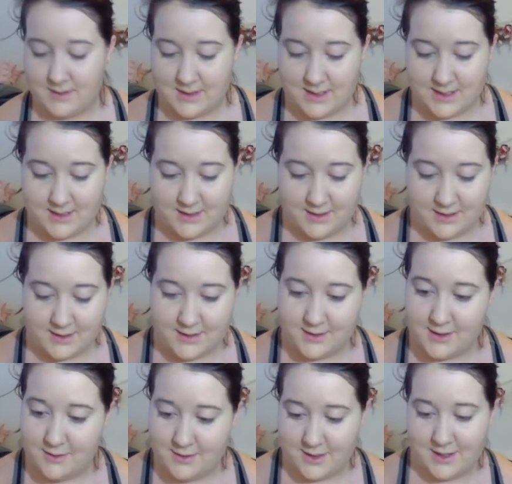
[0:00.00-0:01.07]
this looks
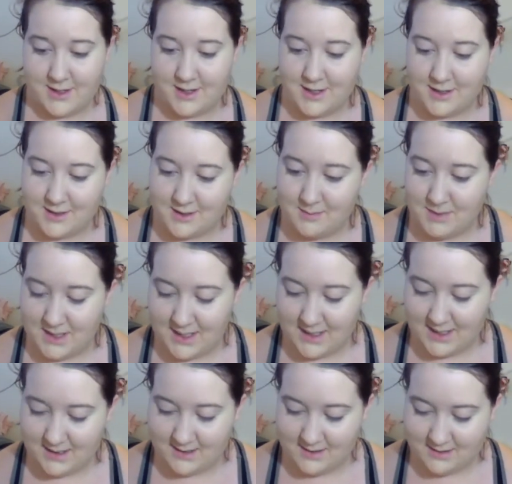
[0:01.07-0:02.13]
so dark to
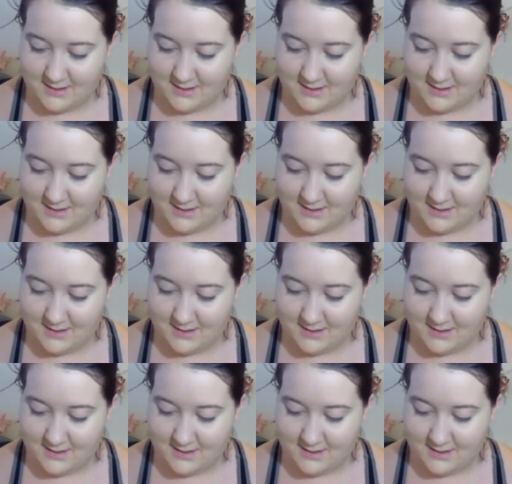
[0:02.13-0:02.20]
me.